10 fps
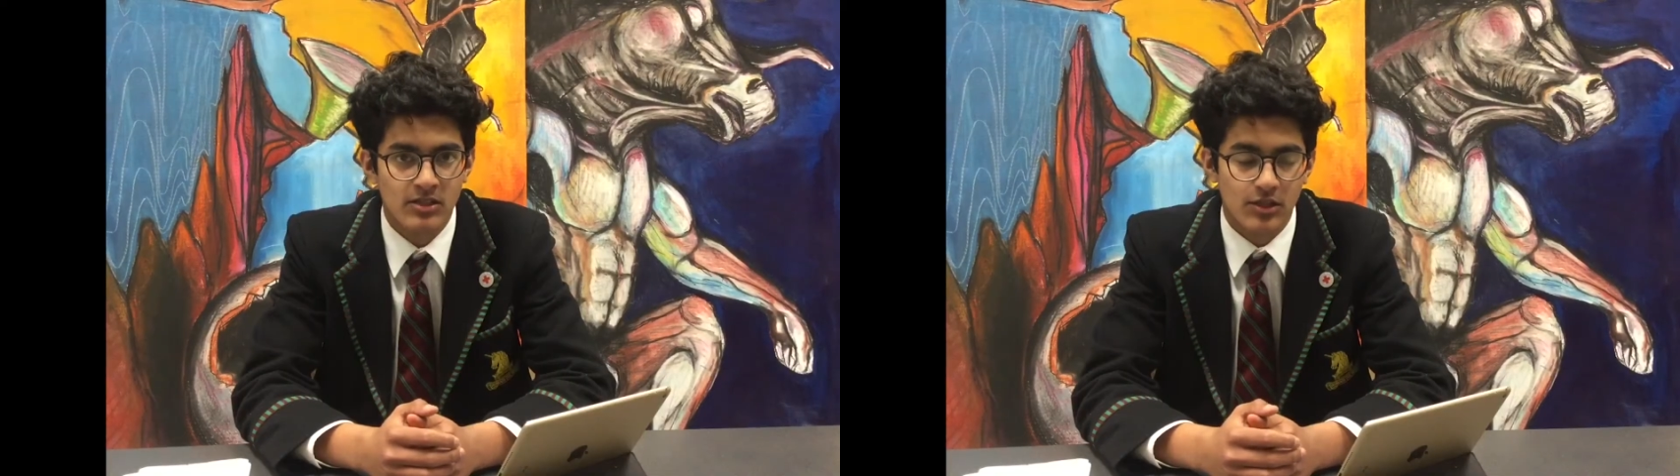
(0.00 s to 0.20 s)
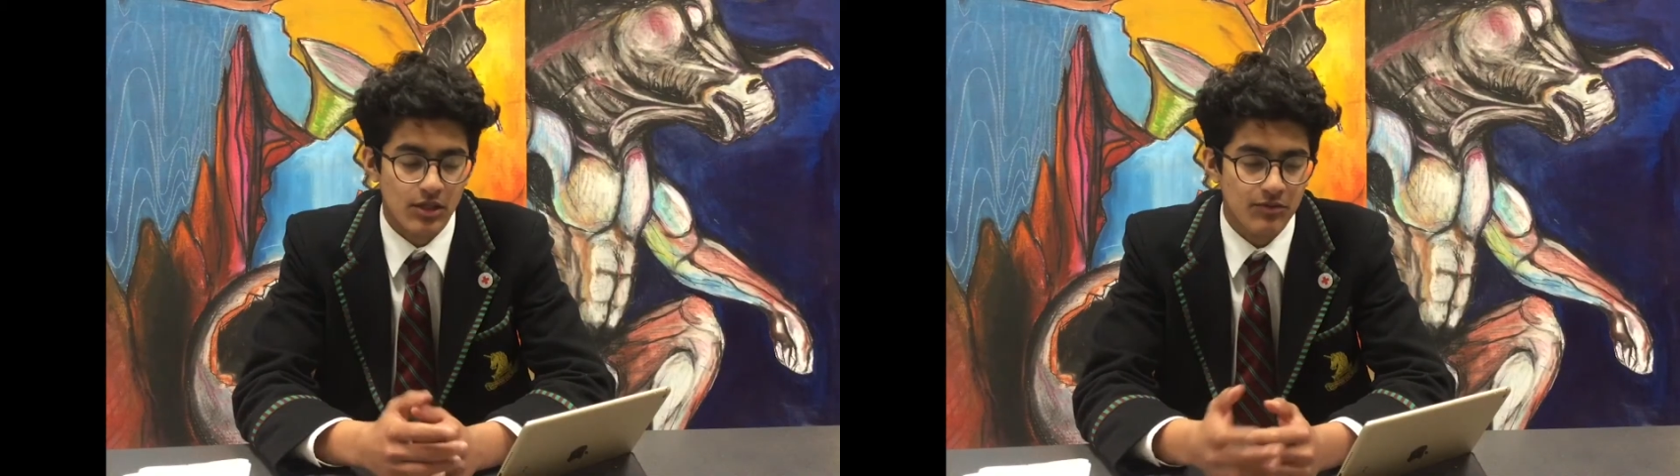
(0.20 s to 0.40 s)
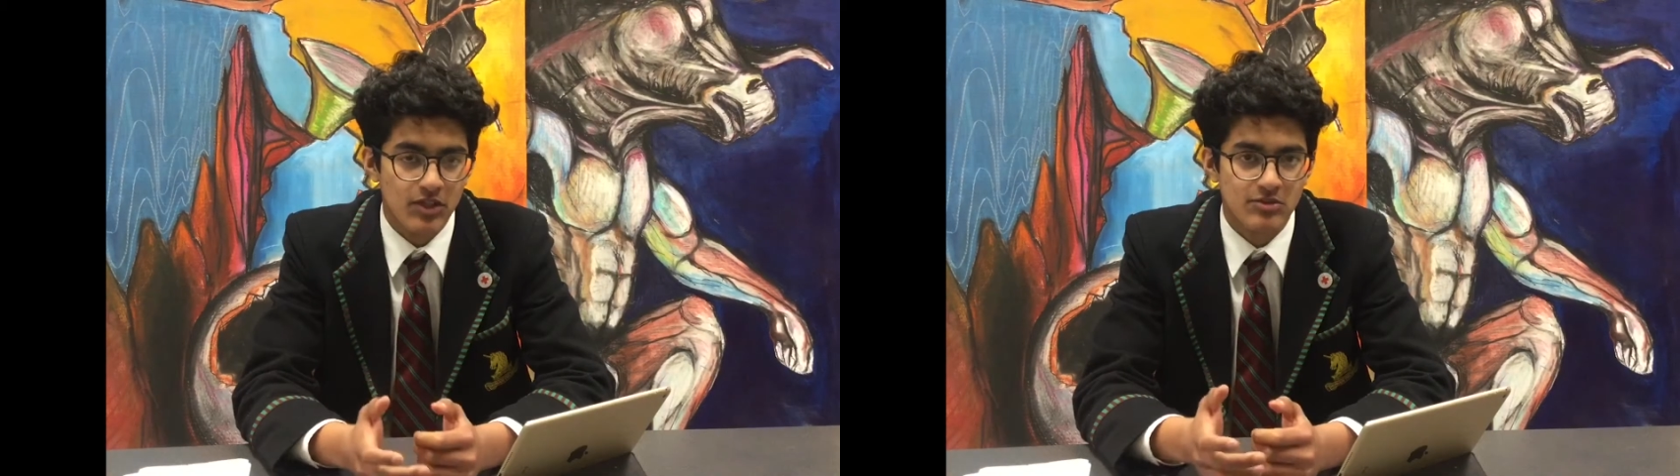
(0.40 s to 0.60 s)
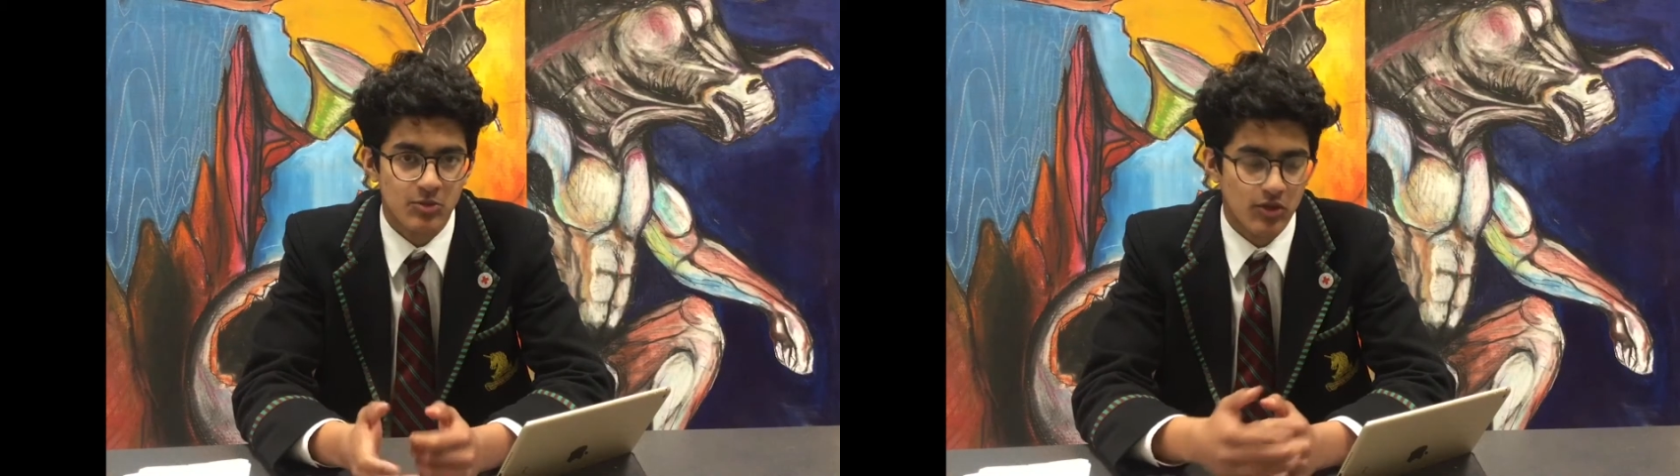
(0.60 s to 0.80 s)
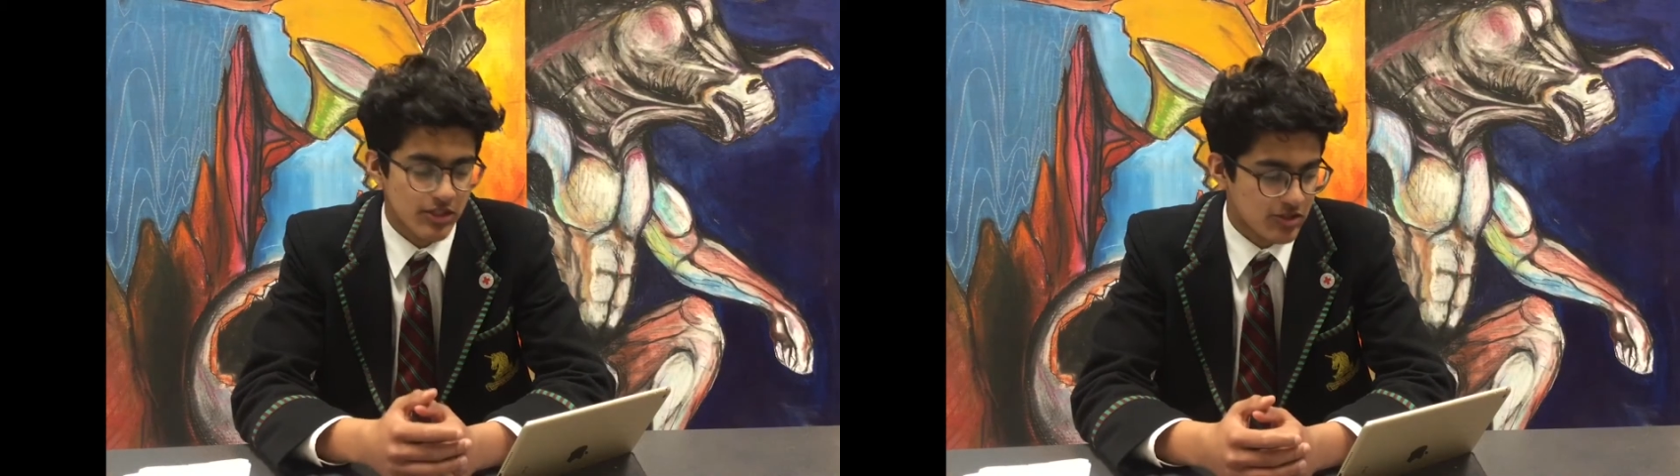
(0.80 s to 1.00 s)
To give you a
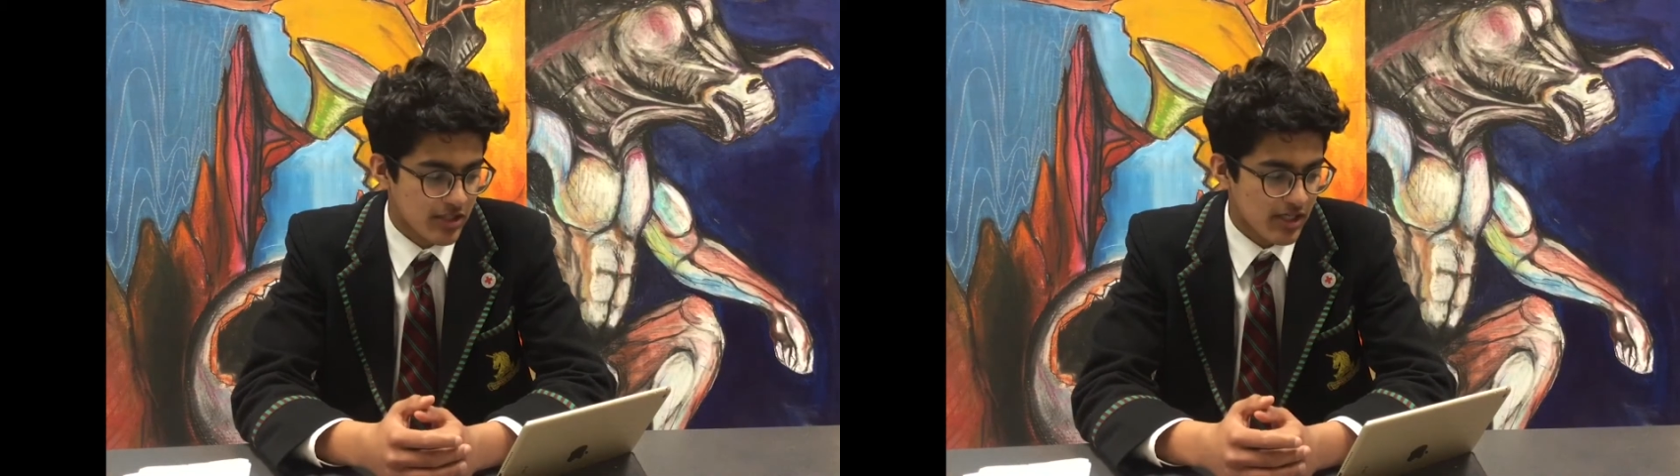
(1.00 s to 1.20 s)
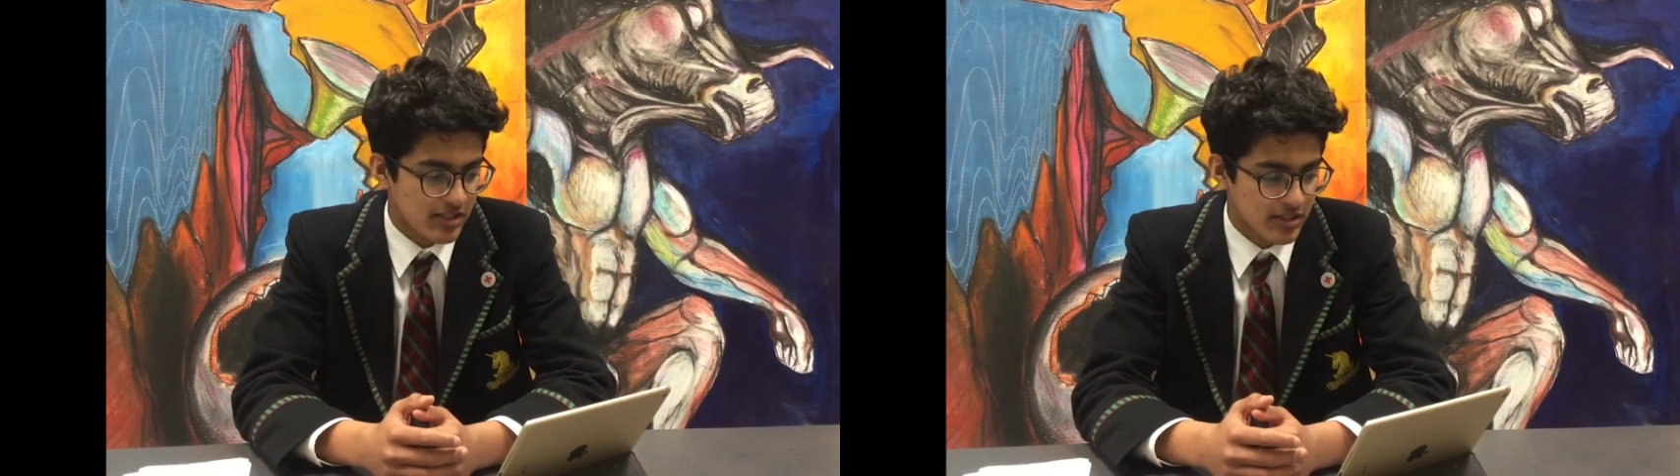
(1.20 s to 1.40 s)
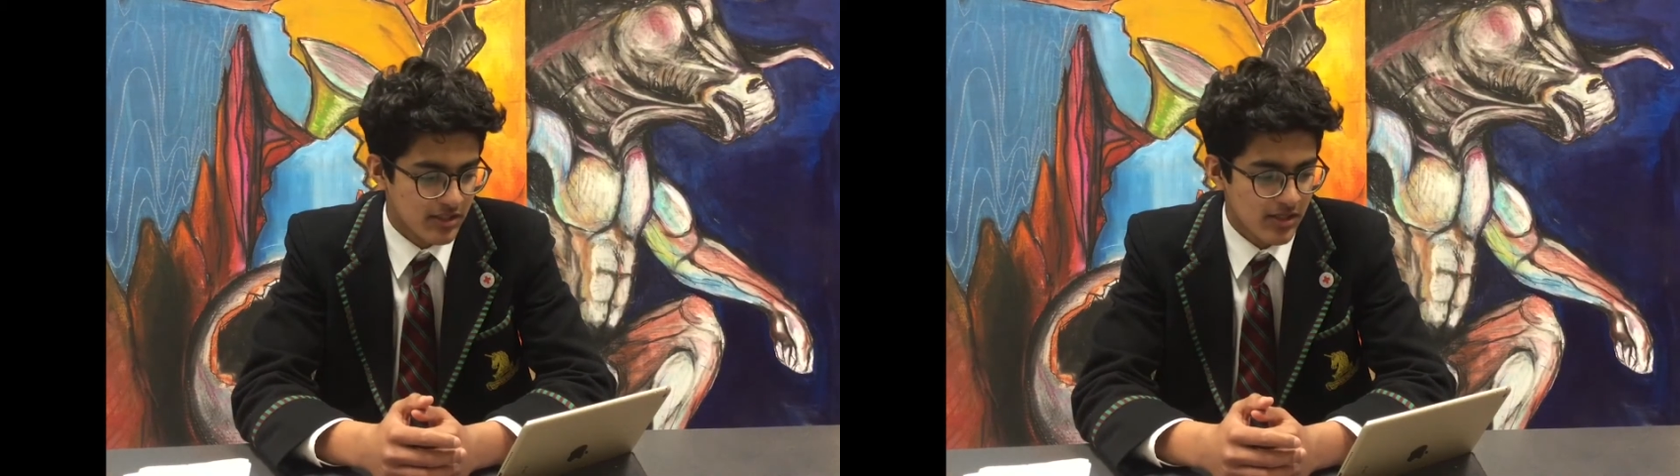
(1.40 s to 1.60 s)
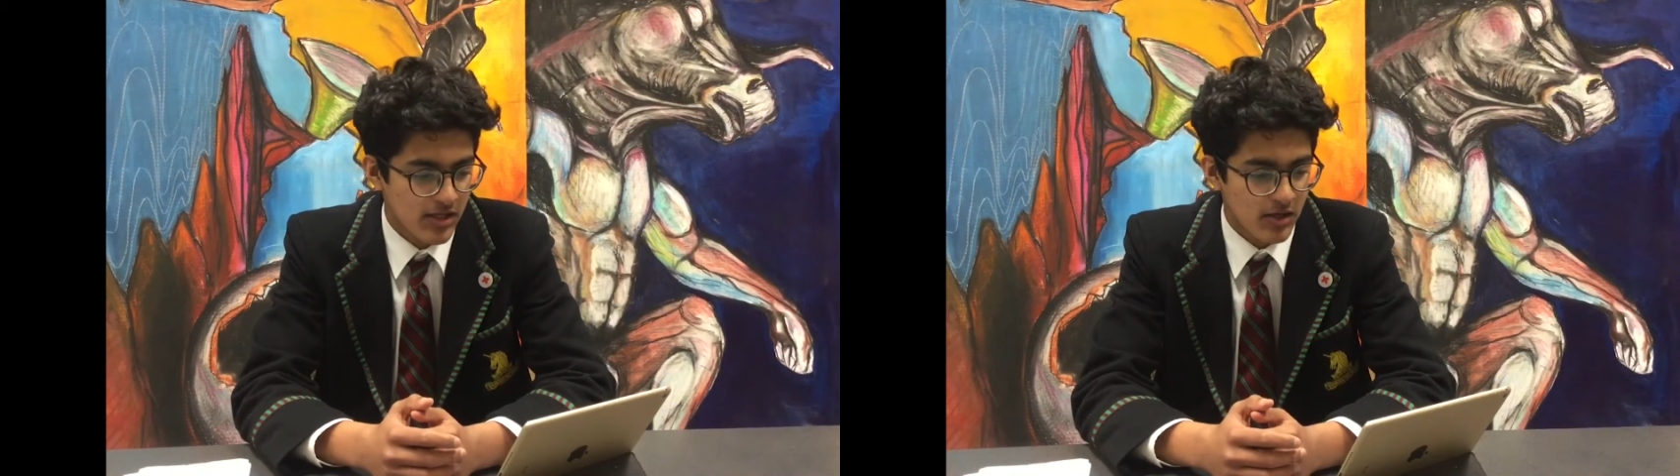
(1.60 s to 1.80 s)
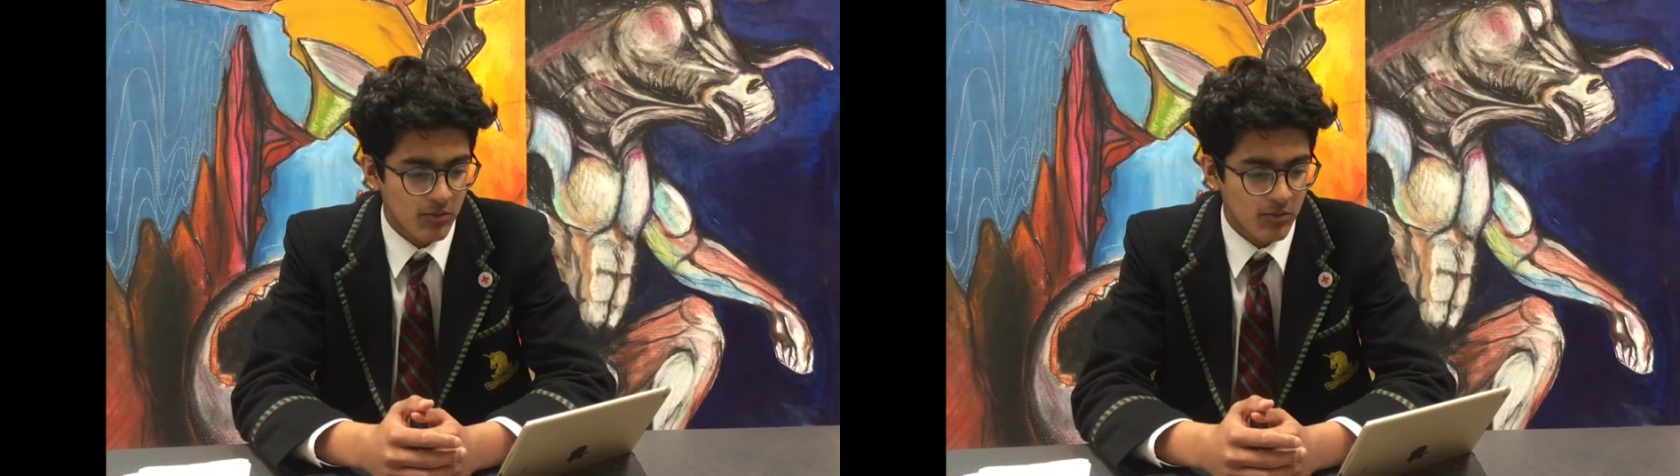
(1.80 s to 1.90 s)
small introduction,